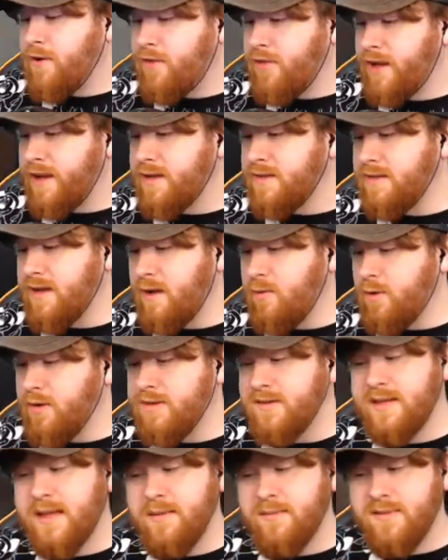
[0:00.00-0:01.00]
things that I
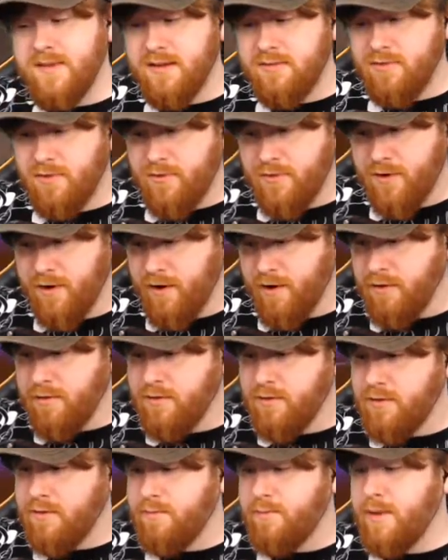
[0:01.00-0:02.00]
want to keep secret for
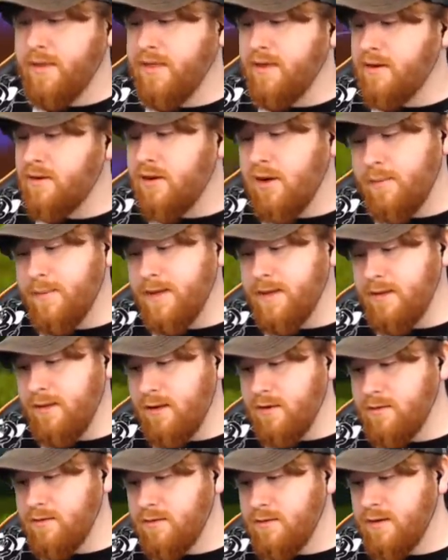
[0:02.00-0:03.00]
now, but they're coming
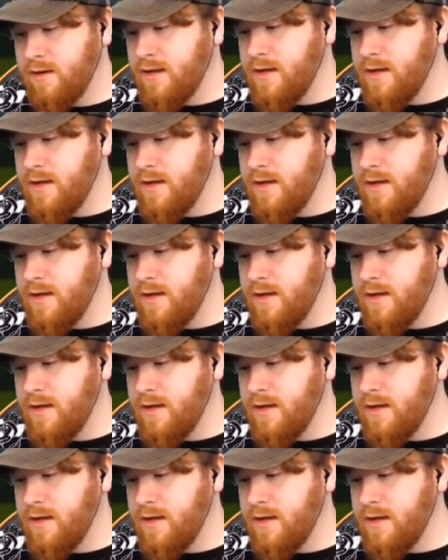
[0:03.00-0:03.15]
along.